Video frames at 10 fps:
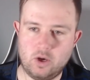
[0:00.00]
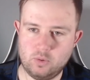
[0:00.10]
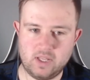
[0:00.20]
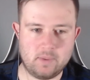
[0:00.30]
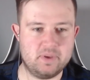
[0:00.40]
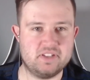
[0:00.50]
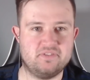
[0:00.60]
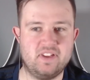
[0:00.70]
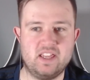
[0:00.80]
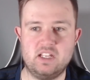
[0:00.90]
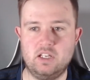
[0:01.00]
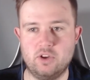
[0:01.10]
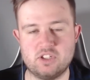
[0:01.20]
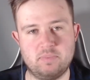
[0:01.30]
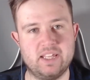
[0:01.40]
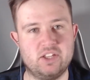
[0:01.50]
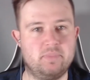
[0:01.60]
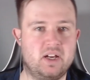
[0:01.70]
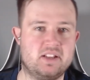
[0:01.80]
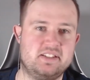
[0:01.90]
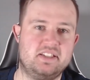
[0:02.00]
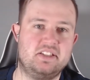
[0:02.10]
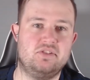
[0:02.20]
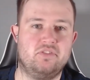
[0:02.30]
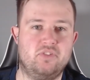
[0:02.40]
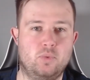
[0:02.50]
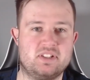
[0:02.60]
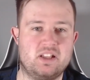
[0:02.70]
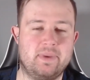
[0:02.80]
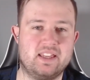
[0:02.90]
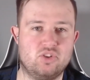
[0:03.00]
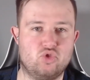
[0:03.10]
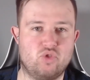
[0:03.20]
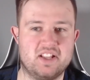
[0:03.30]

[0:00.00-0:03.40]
hold it up at his feet, look to play good passes into your forwards that are making good